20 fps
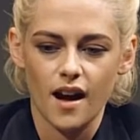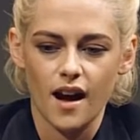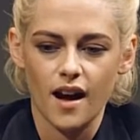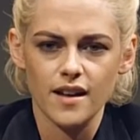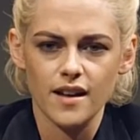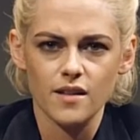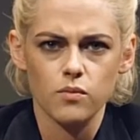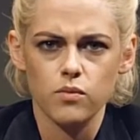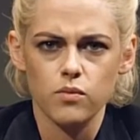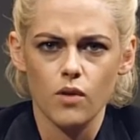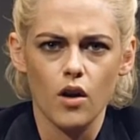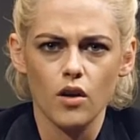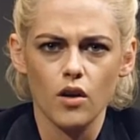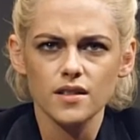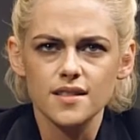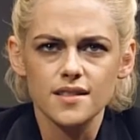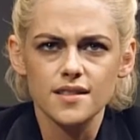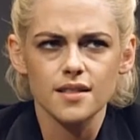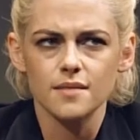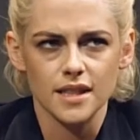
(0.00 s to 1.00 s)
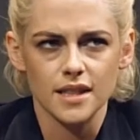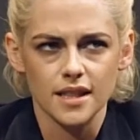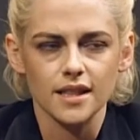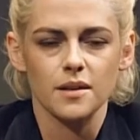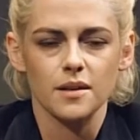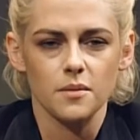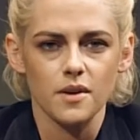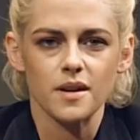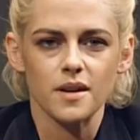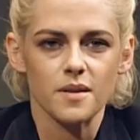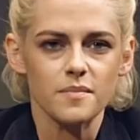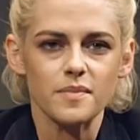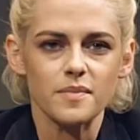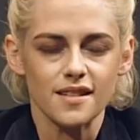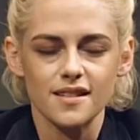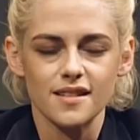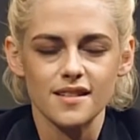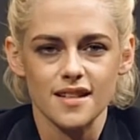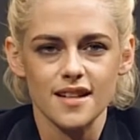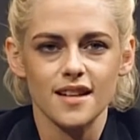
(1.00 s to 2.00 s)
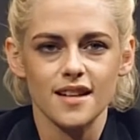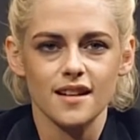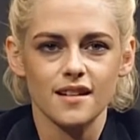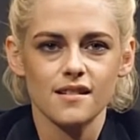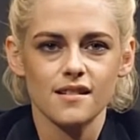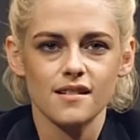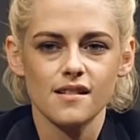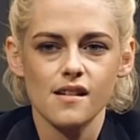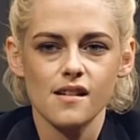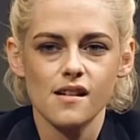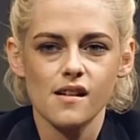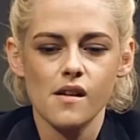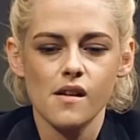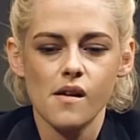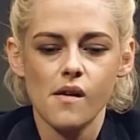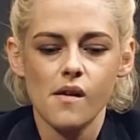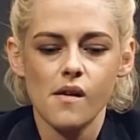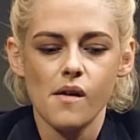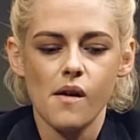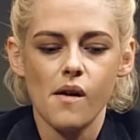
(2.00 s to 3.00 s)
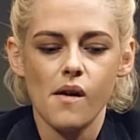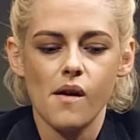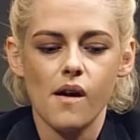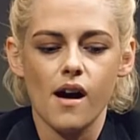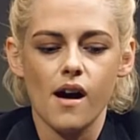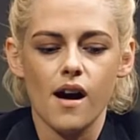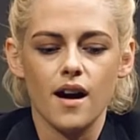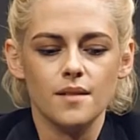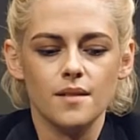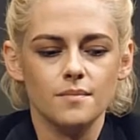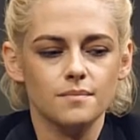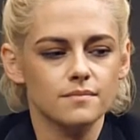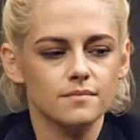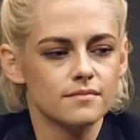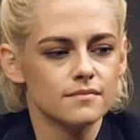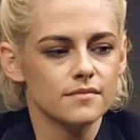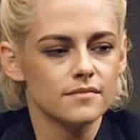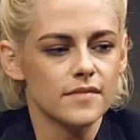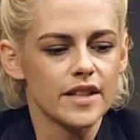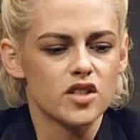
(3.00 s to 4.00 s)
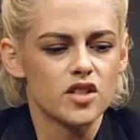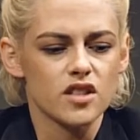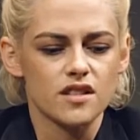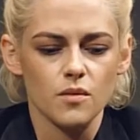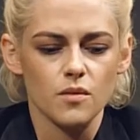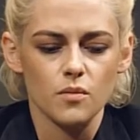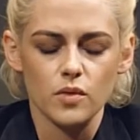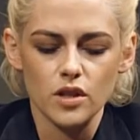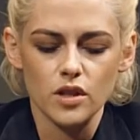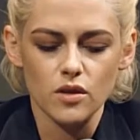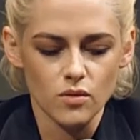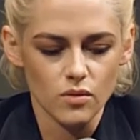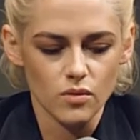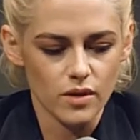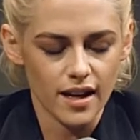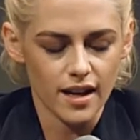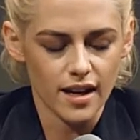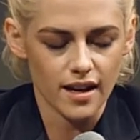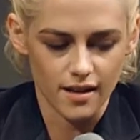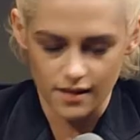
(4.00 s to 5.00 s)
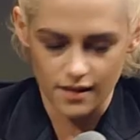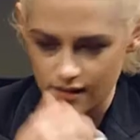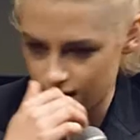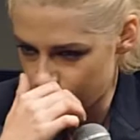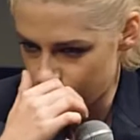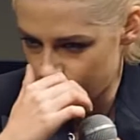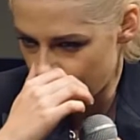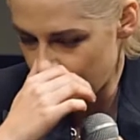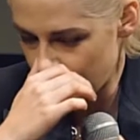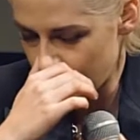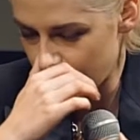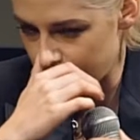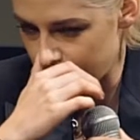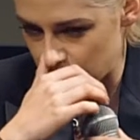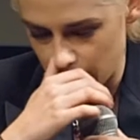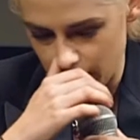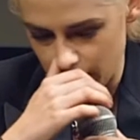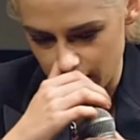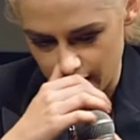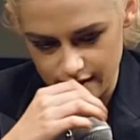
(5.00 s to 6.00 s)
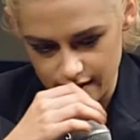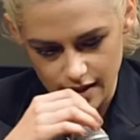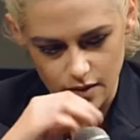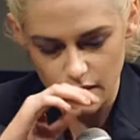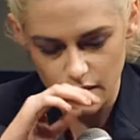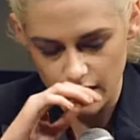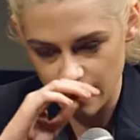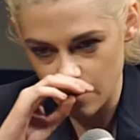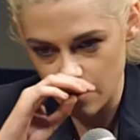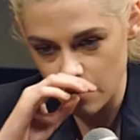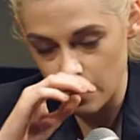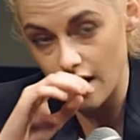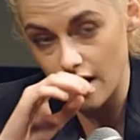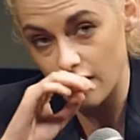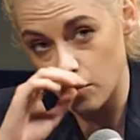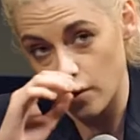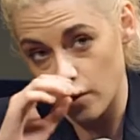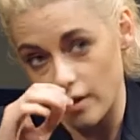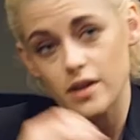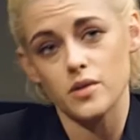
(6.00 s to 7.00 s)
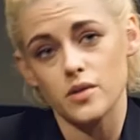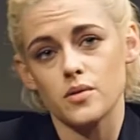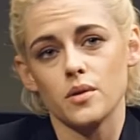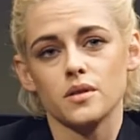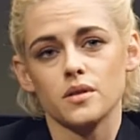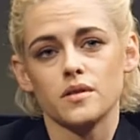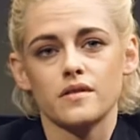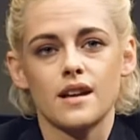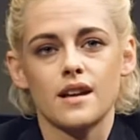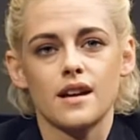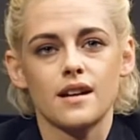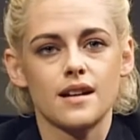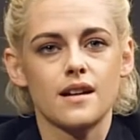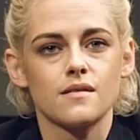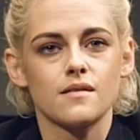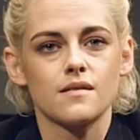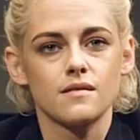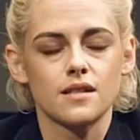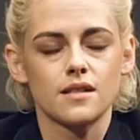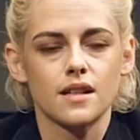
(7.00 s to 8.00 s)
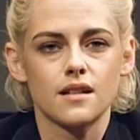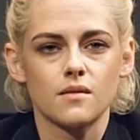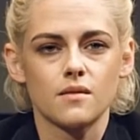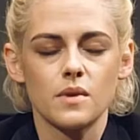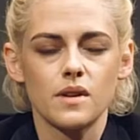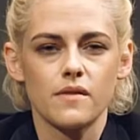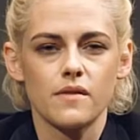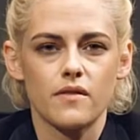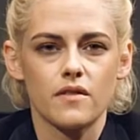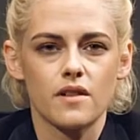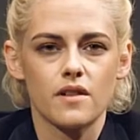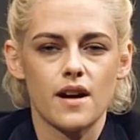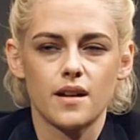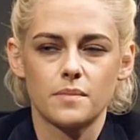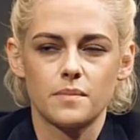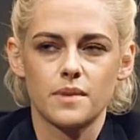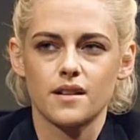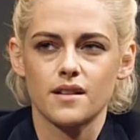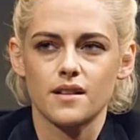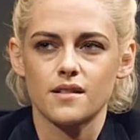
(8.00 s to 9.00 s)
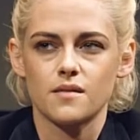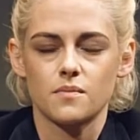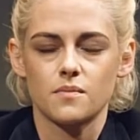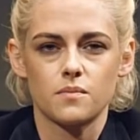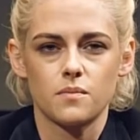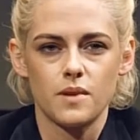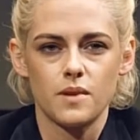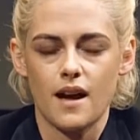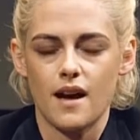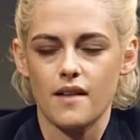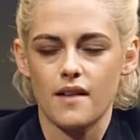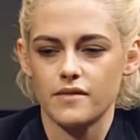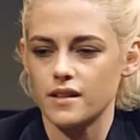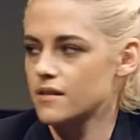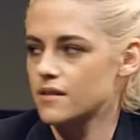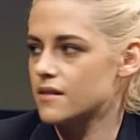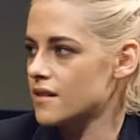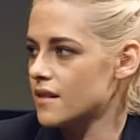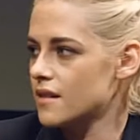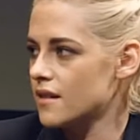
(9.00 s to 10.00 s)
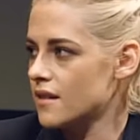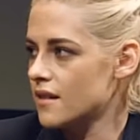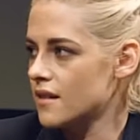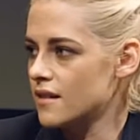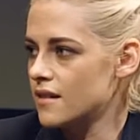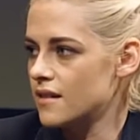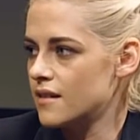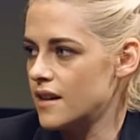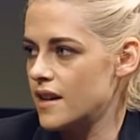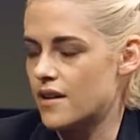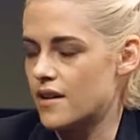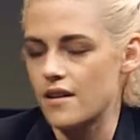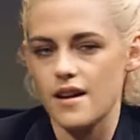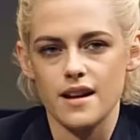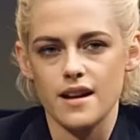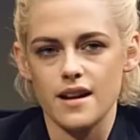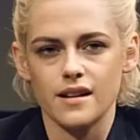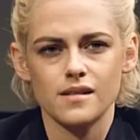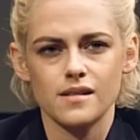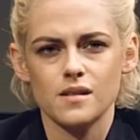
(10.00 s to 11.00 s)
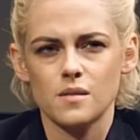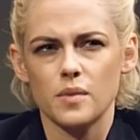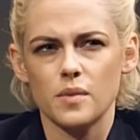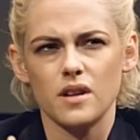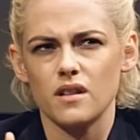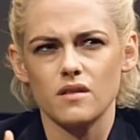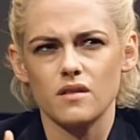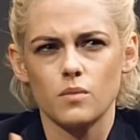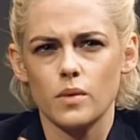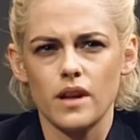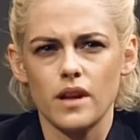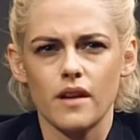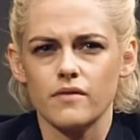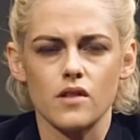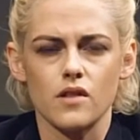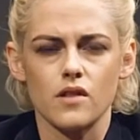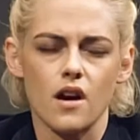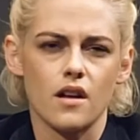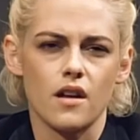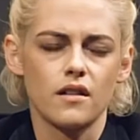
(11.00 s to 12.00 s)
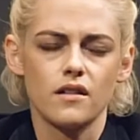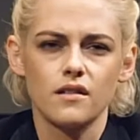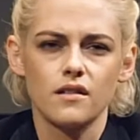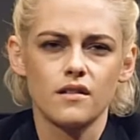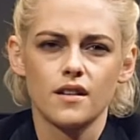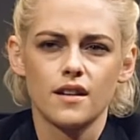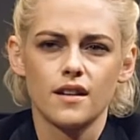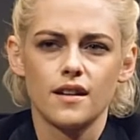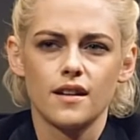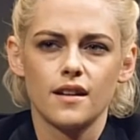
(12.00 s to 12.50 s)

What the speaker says: I ultimately want to be seen. It's just that when you can't, it's weird. It's like we think we have more control over that now than we've ever had because we have it in our hands, but we have none.